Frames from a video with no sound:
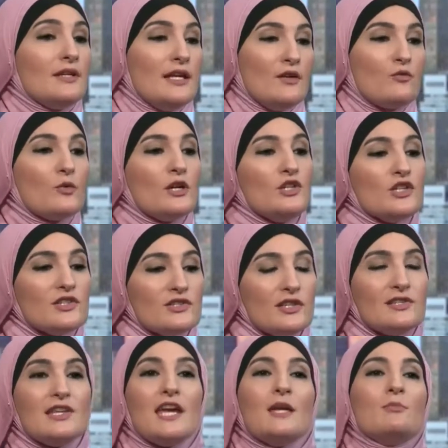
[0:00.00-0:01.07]
And if we're just the
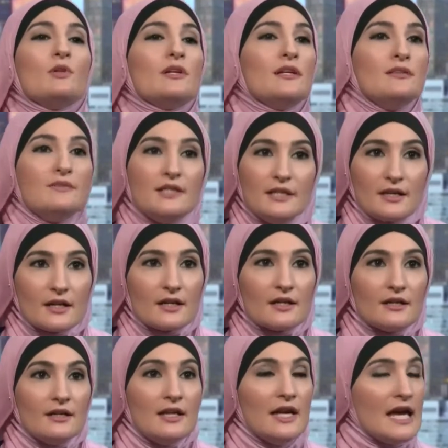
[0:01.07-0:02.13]
table convener,
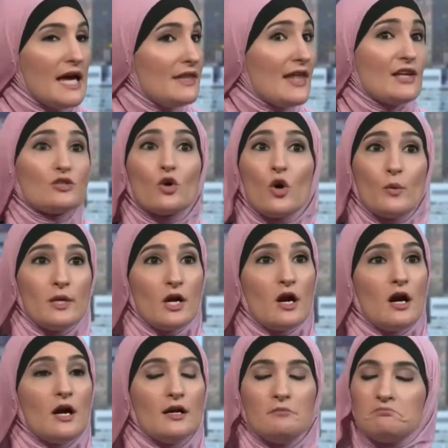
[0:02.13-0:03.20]
and that's all we
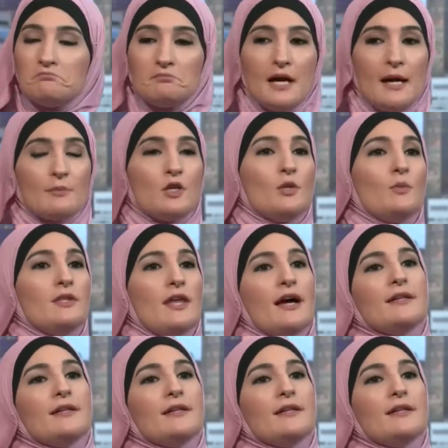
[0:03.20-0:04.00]
are, I'm good with that.